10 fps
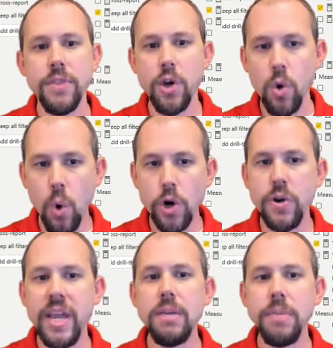the order
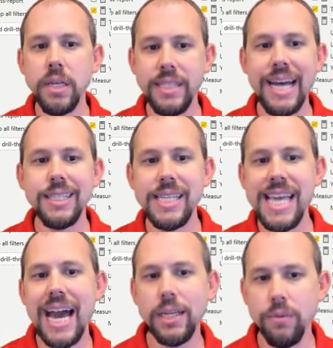date because that's the
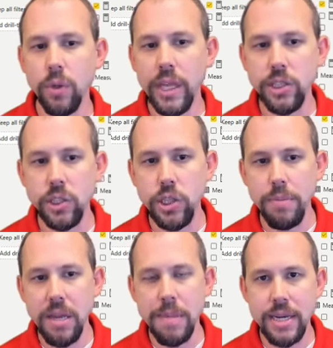active relationship
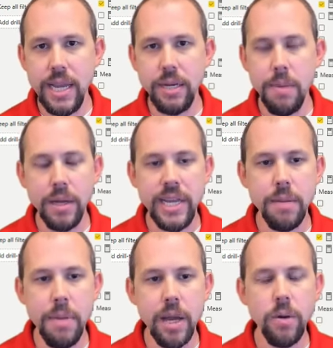in my data, data
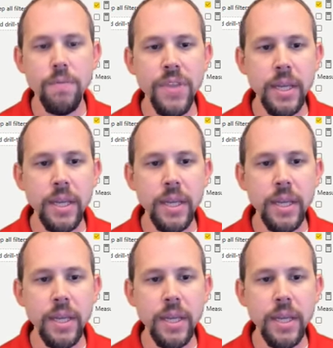model.